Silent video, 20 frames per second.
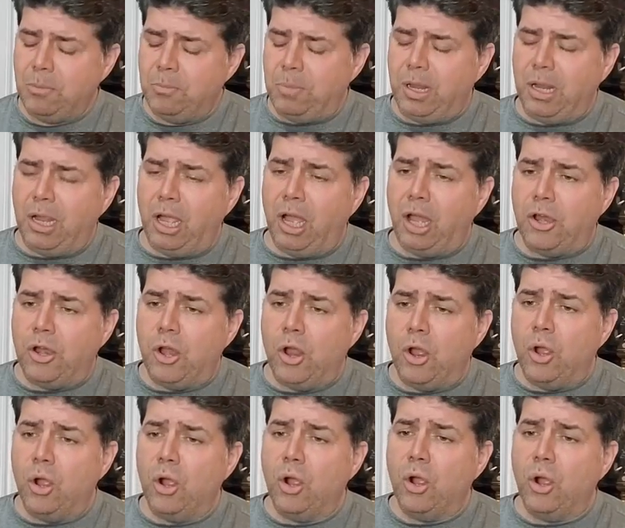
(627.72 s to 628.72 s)
be a
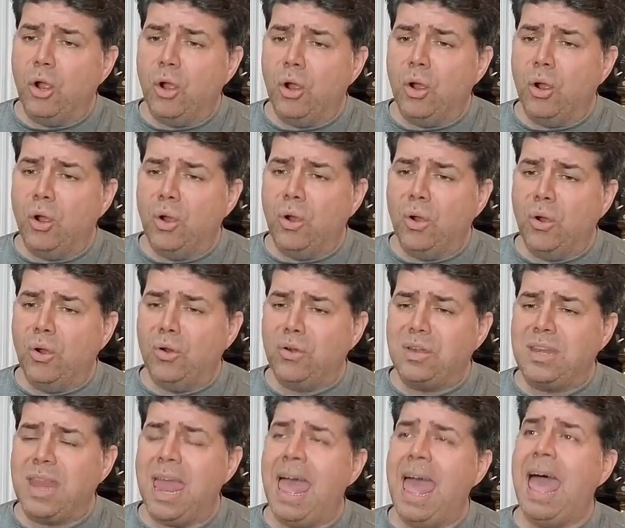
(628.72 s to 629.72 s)
new
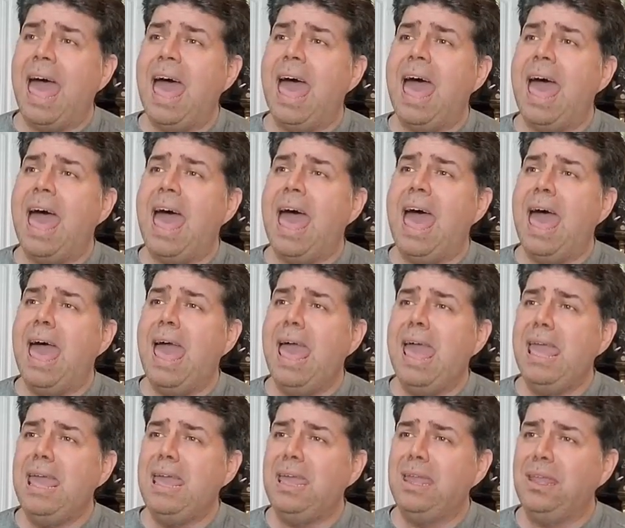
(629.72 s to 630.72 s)

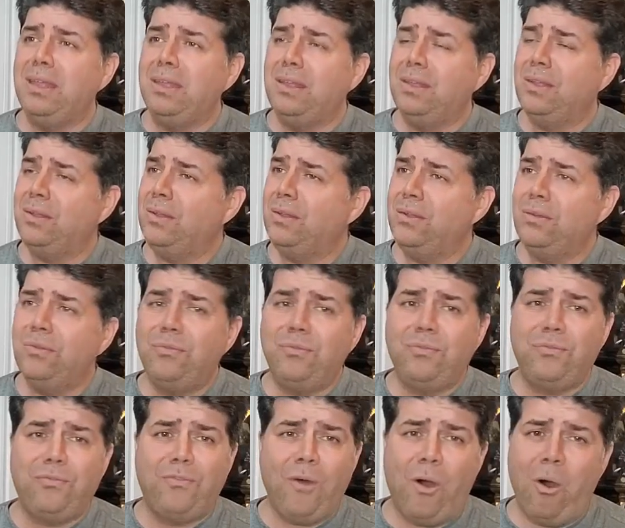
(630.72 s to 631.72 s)
day
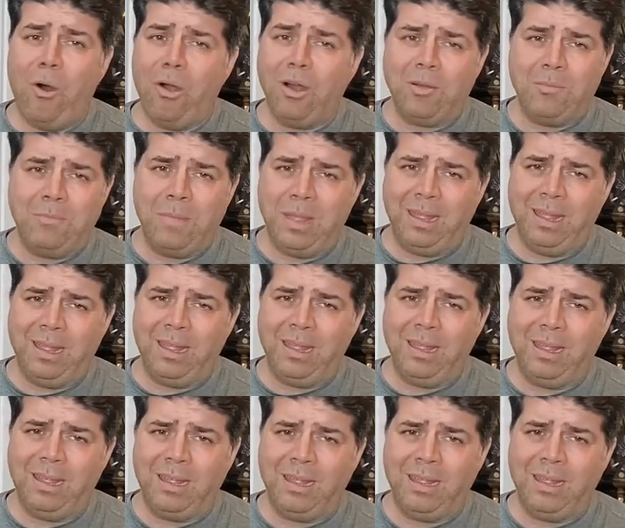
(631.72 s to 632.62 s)
for me.